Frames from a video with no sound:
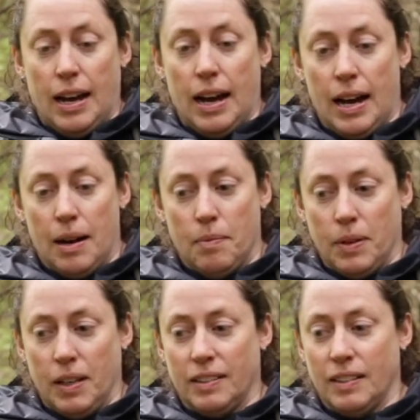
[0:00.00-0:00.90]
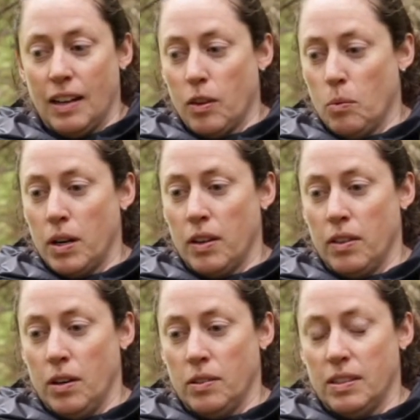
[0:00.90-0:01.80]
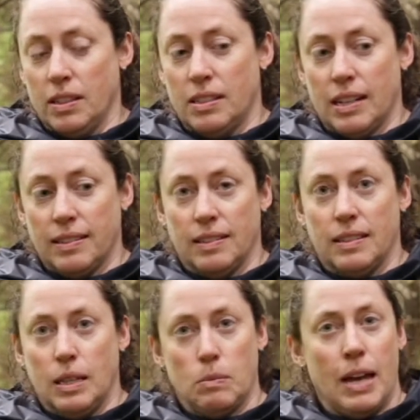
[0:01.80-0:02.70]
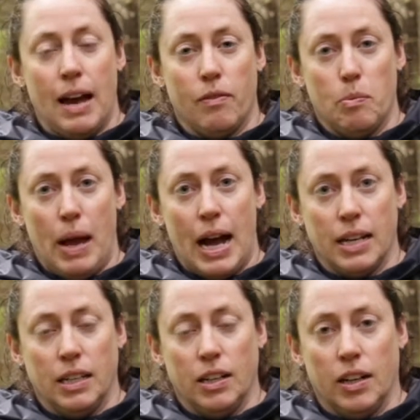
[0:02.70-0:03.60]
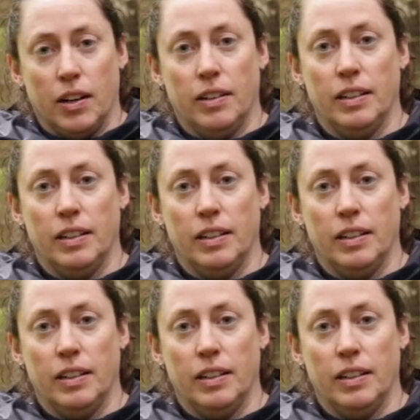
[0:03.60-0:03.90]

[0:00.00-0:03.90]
It's another one of those that doesn't seem to have a bad year.